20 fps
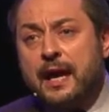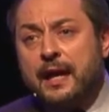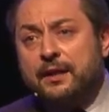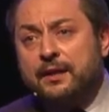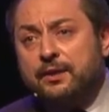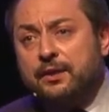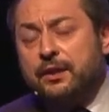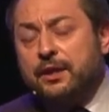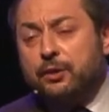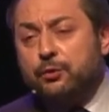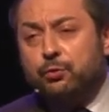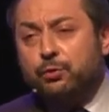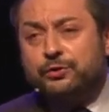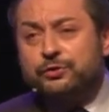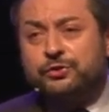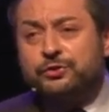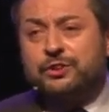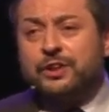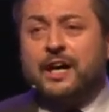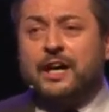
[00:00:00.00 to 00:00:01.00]
And it
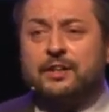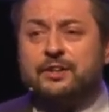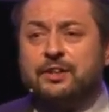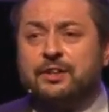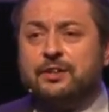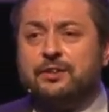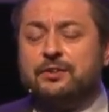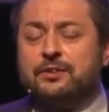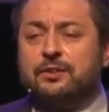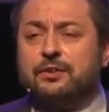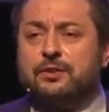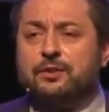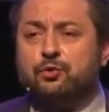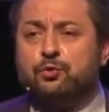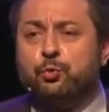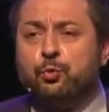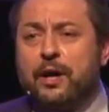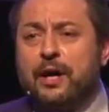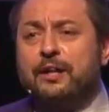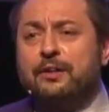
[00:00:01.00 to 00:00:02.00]
was started
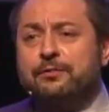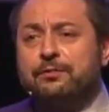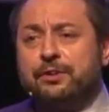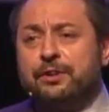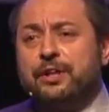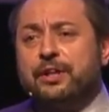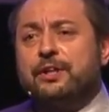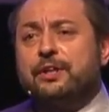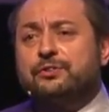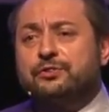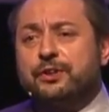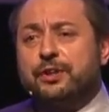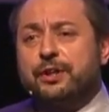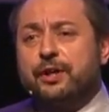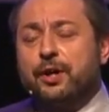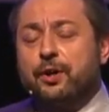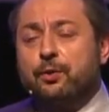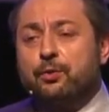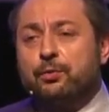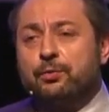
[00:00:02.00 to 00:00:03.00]
12 years
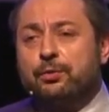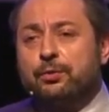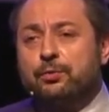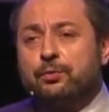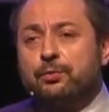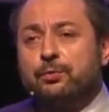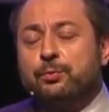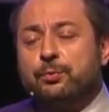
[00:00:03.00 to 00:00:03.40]
ago